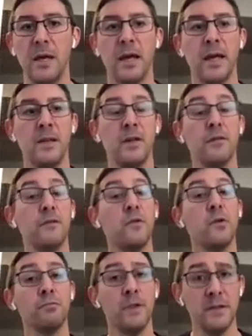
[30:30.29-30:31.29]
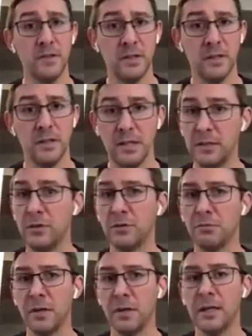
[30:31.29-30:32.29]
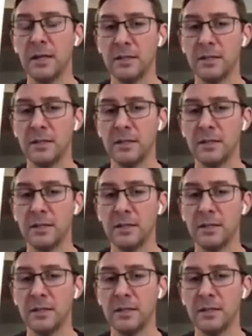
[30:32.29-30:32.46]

and therefore resident in your running